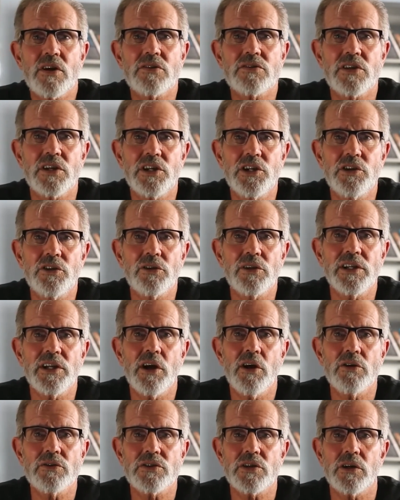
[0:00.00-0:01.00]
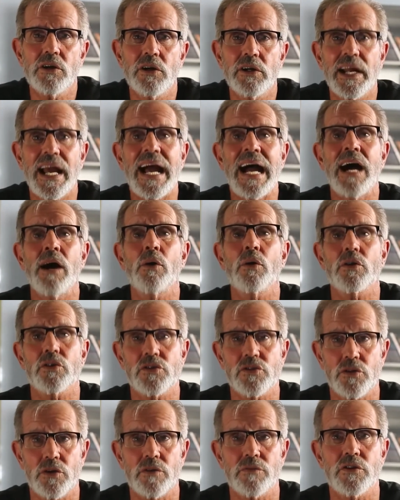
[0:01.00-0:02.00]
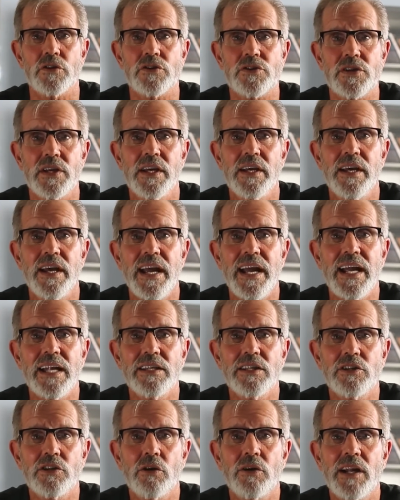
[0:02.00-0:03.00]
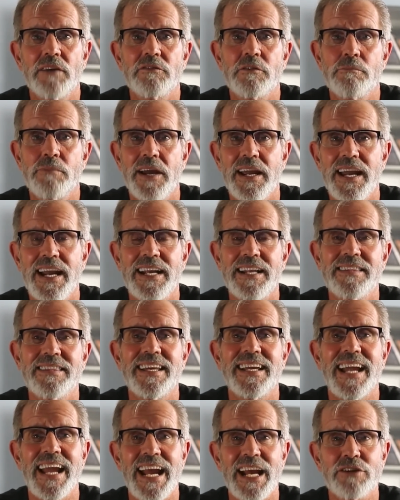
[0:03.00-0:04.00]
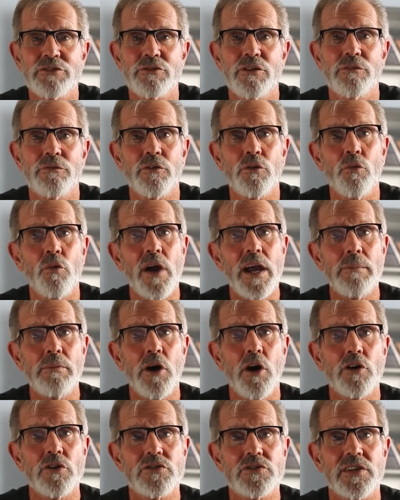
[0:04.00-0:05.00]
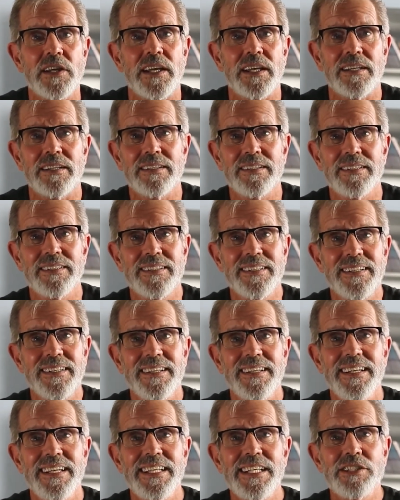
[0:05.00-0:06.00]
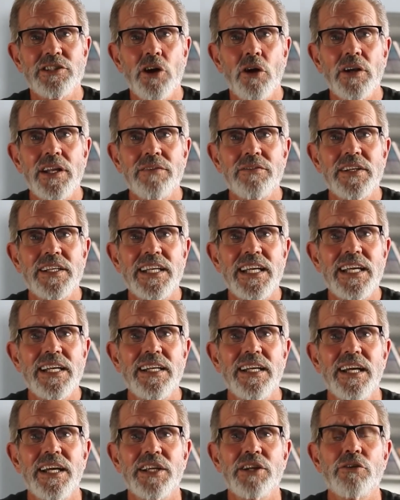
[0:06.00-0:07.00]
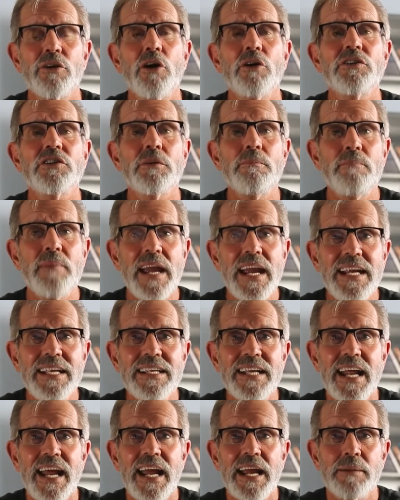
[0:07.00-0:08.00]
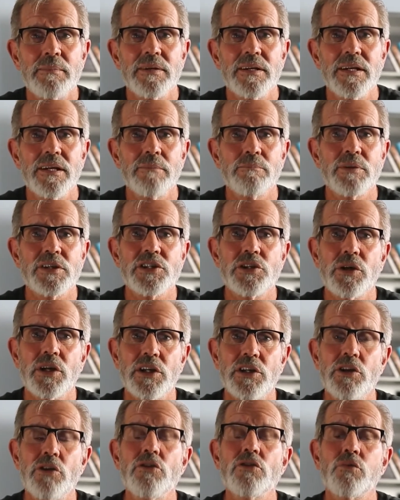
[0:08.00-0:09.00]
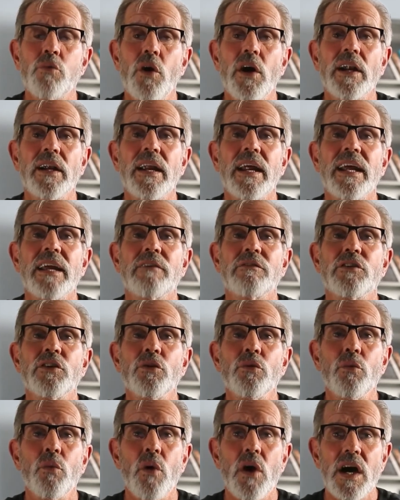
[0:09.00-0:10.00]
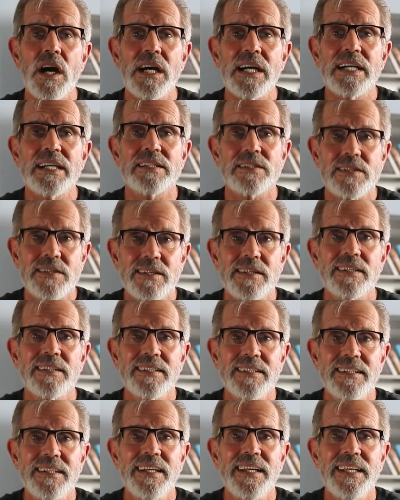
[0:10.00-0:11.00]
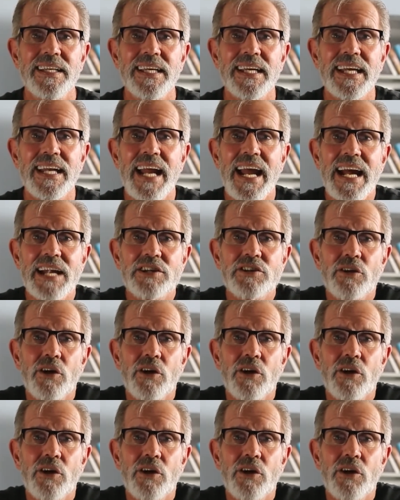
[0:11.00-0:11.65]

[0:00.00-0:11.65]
are securely hosted on our servers, and you don't have to pay anything extra for web hosting. You don't even need your own domain name, but you can use one if you want. You can add